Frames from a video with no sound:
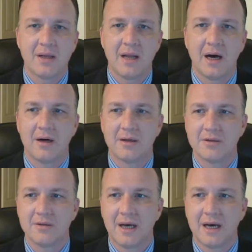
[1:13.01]

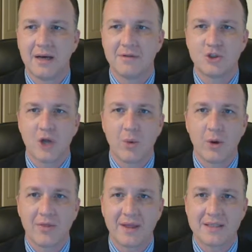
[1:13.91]
Now they're trying to
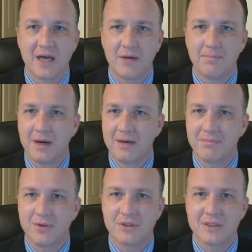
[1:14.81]
work things out,
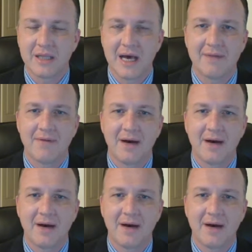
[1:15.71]
but there's a lot of